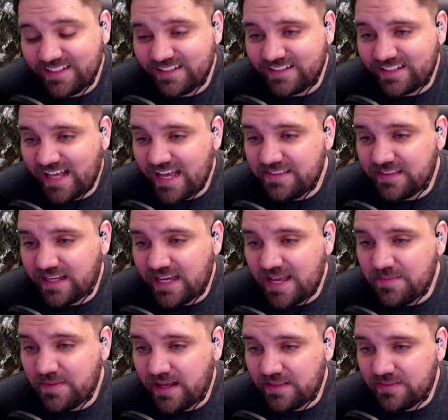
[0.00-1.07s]
Yeah,
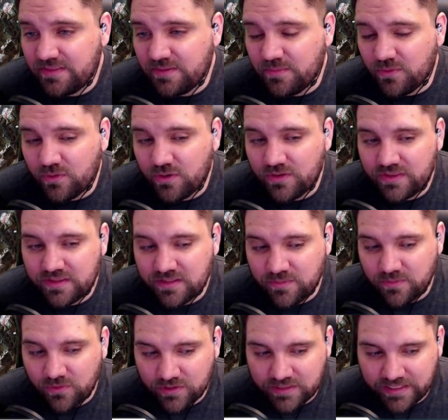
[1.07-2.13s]
the
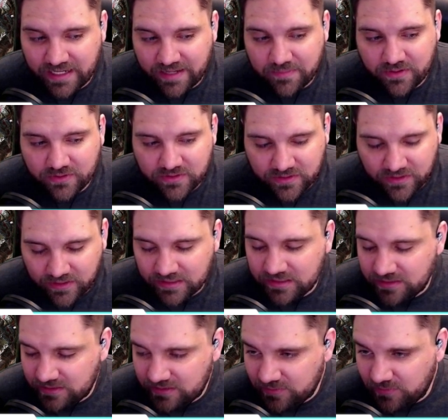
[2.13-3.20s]
more time goes
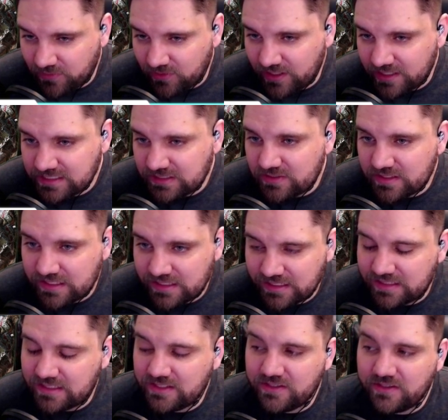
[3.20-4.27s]
on, the more I start to
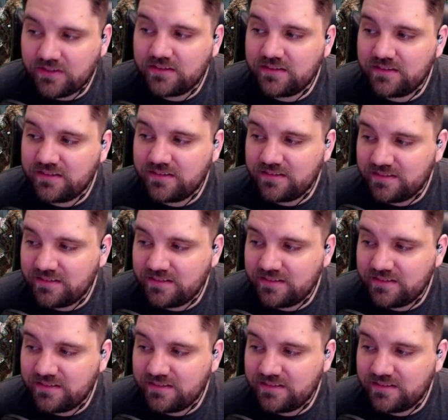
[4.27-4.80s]
think they are.